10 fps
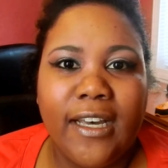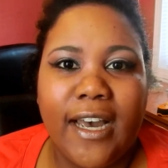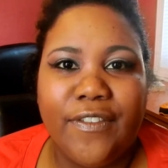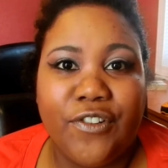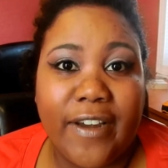
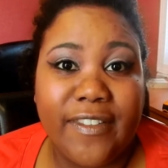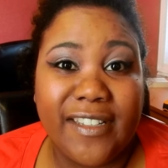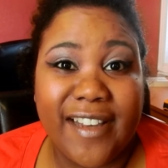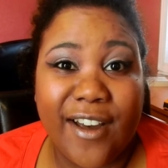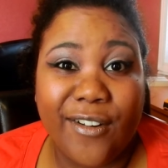I have to drive
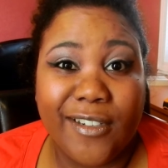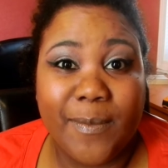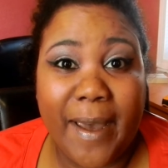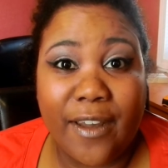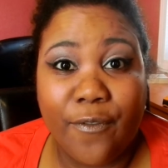6
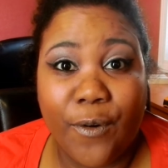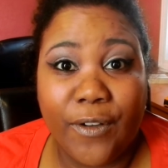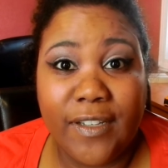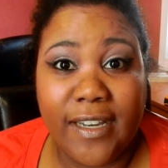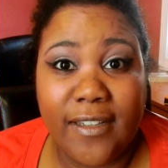hours back and
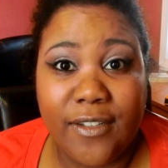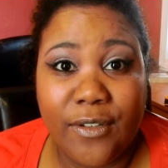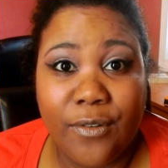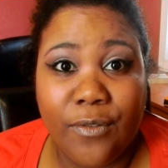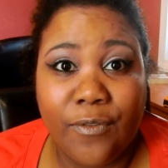forth to get to
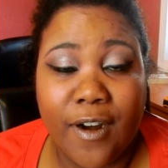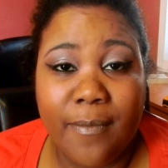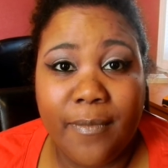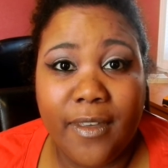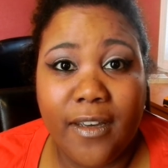and
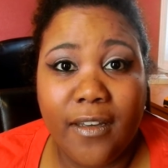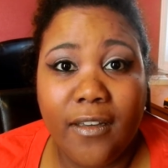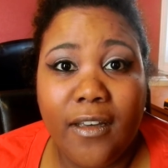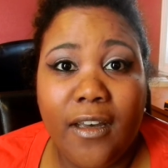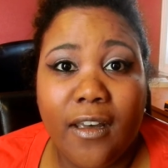from the
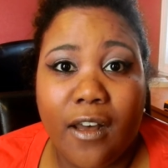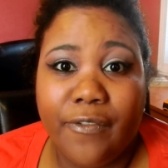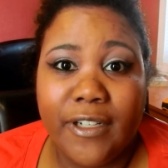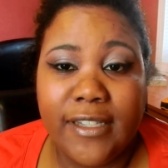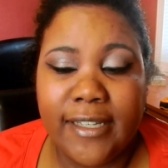
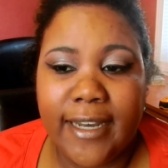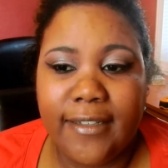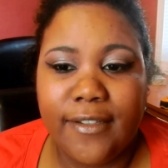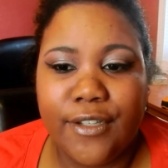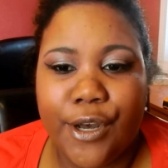conference
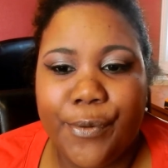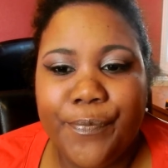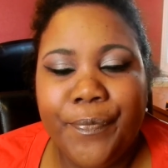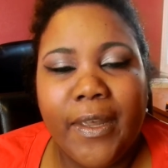site. So